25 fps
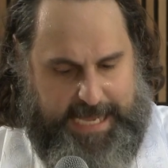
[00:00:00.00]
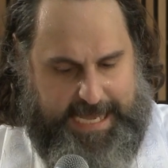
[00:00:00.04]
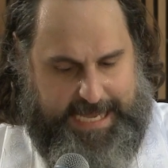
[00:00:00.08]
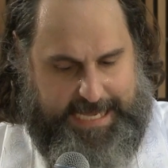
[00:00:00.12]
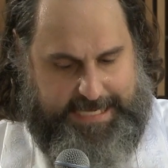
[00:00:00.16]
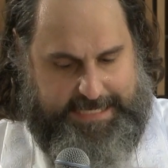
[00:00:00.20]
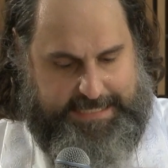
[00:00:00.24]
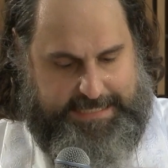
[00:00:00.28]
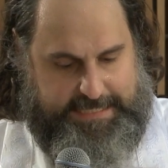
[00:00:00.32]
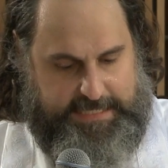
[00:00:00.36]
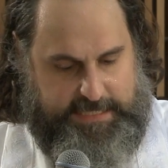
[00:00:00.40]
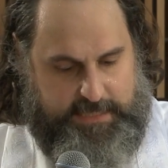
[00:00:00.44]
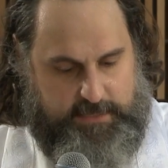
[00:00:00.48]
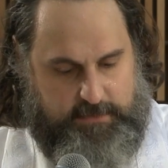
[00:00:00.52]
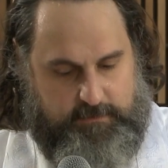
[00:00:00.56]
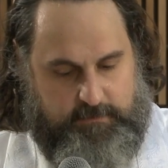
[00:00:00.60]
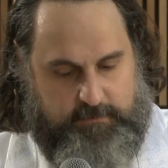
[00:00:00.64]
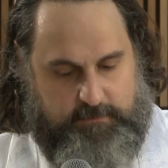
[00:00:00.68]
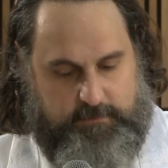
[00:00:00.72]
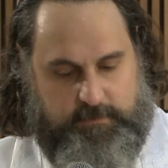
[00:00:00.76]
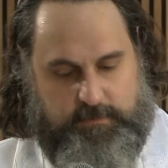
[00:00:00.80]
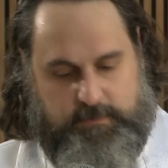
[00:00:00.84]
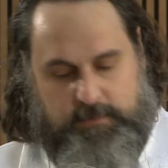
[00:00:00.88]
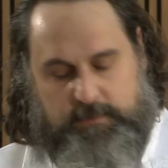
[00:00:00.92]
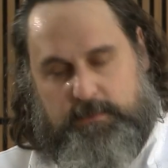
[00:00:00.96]
packed
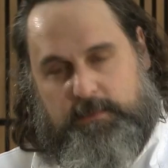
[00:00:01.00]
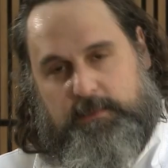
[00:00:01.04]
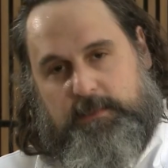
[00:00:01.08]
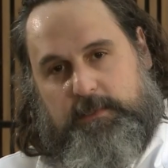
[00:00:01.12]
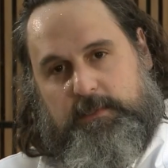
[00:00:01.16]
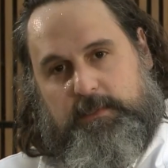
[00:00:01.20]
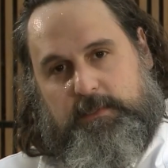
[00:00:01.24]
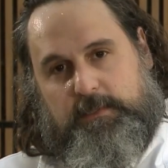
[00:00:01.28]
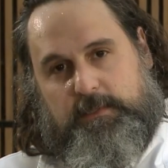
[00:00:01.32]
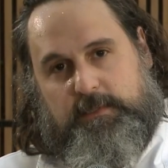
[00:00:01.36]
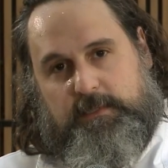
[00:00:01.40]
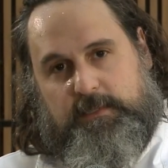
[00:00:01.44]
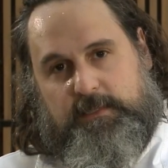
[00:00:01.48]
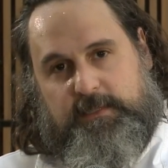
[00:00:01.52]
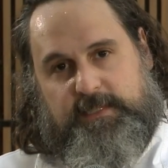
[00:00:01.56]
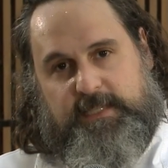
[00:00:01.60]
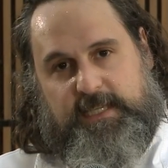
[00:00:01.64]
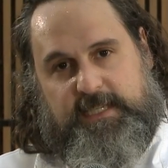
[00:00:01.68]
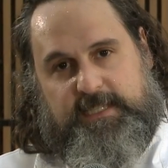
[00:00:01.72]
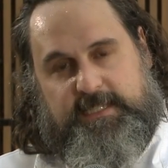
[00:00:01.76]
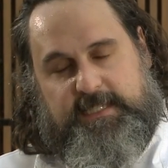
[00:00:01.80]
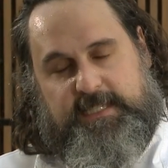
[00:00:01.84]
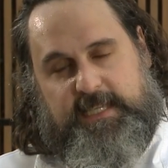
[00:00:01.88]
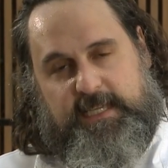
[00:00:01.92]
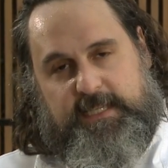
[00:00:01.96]
in,
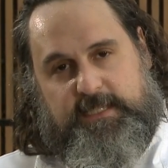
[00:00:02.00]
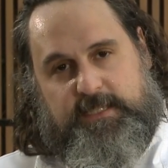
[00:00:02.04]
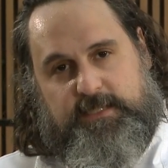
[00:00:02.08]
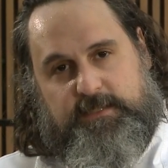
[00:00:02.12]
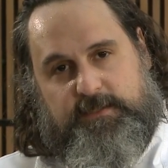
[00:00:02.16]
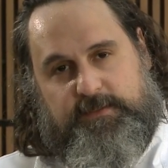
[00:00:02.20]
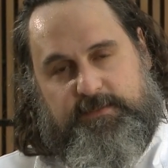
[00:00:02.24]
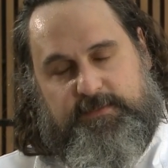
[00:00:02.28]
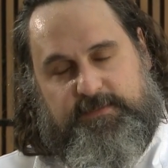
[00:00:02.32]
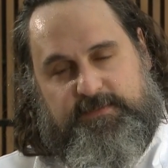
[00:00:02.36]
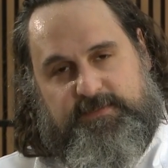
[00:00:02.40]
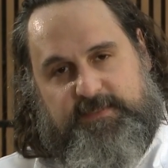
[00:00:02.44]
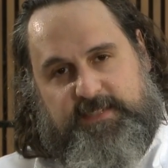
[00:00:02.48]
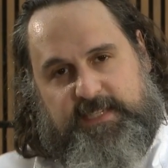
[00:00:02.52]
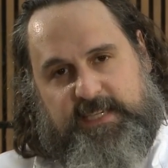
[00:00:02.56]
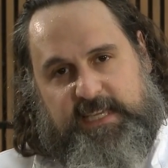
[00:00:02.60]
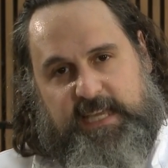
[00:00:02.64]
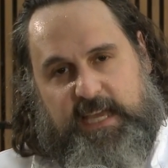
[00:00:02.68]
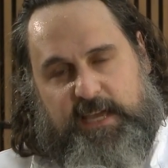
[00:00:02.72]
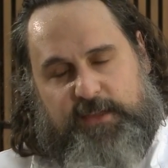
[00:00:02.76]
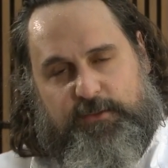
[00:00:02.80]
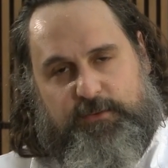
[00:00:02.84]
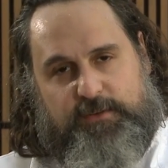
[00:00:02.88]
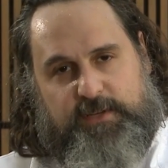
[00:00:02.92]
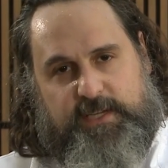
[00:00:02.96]
that sense of
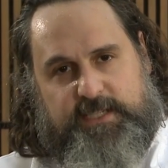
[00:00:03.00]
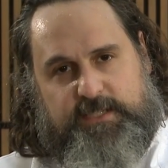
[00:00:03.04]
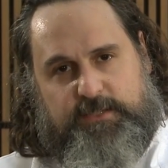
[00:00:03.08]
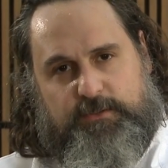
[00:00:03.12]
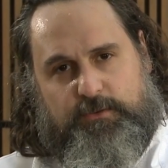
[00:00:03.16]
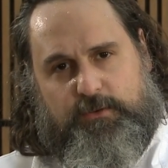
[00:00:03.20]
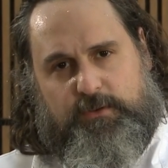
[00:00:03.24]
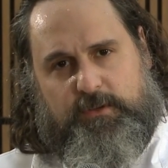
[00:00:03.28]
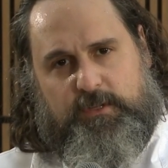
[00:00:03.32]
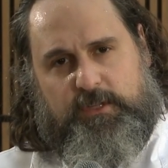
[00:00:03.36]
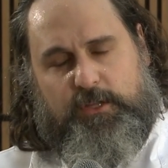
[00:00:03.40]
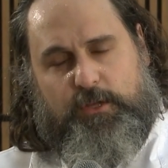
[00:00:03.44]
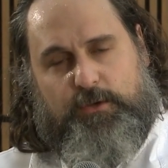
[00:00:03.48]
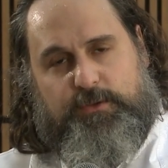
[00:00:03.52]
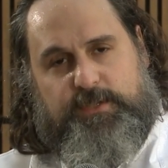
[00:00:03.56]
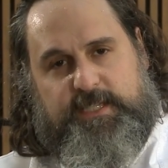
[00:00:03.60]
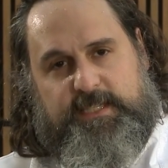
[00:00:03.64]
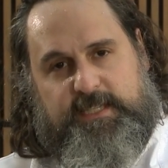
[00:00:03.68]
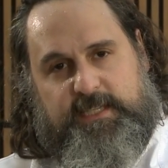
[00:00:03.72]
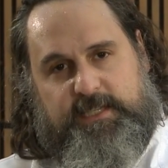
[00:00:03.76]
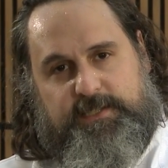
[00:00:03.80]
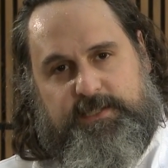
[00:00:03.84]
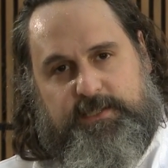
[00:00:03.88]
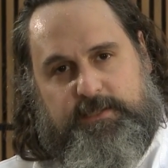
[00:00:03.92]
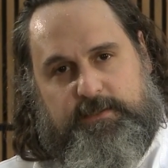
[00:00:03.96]
togetherness or
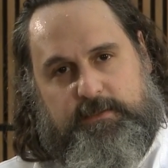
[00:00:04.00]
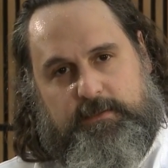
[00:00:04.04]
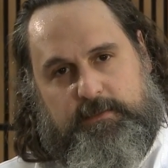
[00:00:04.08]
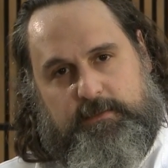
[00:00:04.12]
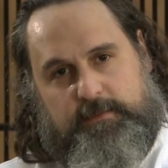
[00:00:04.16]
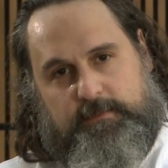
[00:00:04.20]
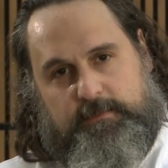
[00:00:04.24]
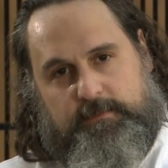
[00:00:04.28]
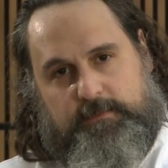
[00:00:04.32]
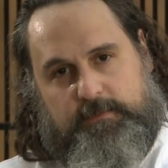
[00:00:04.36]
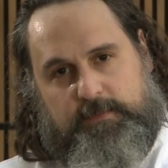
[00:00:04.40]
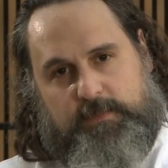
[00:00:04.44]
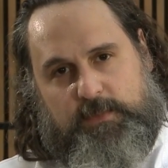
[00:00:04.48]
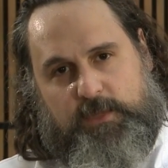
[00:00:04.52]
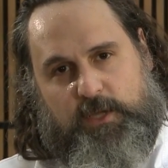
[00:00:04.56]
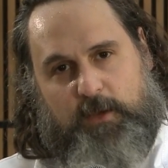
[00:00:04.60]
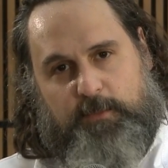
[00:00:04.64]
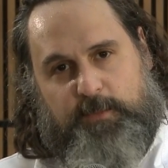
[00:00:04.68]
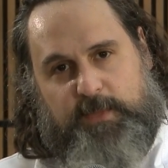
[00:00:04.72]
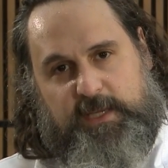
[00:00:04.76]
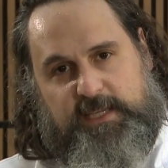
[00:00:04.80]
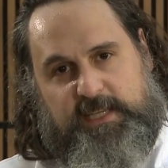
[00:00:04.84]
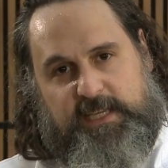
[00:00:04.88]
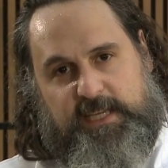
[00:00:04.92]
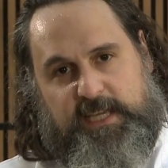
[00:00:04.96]
closeness,
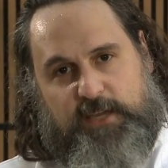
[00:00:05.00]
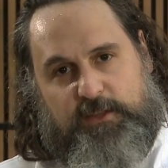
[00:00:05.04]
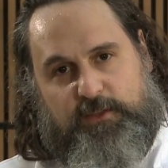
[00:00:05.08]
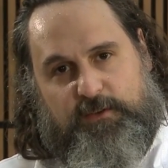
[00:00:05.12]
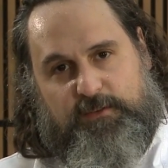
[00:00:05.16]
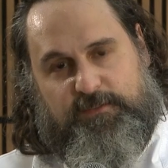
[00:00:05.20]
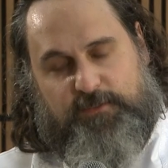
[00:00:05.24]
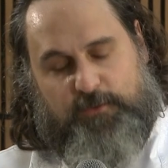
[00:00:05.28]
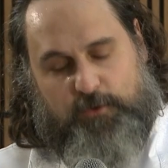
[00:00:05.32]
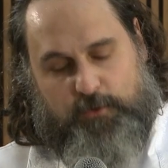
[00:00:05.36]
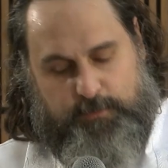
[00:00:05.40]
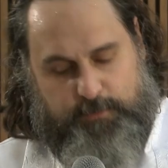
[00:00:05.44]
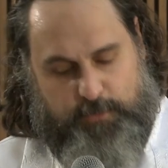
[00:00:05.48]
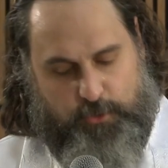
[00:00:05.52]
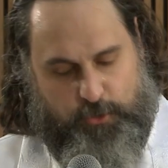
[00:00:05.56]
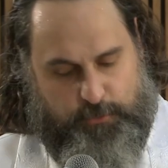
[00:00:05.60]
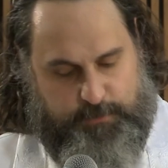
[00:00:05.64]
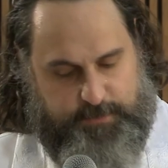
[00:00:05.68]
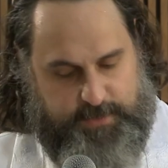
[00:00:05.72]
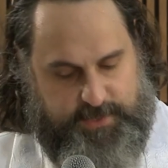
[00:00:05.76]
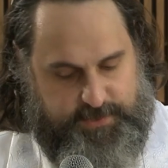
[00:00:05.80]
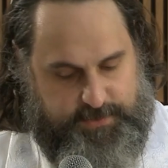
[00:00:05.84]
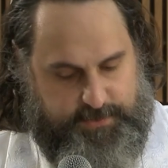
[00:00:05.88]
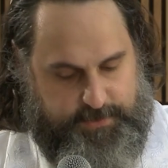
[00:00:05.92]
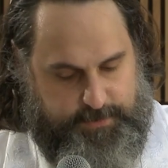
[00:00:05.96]
coming together for a
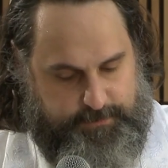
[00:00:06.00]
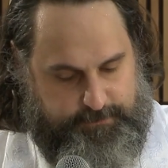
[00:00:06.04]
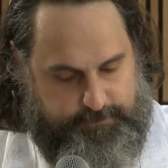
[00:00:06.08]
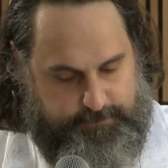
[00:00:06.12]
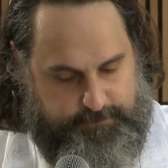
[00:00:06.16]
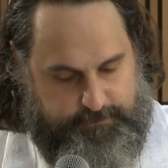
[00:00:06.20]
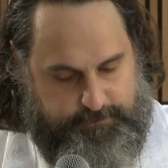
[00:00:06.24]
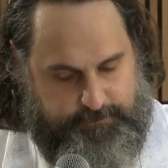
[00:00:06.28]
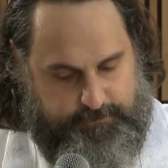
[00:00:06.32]
purpose.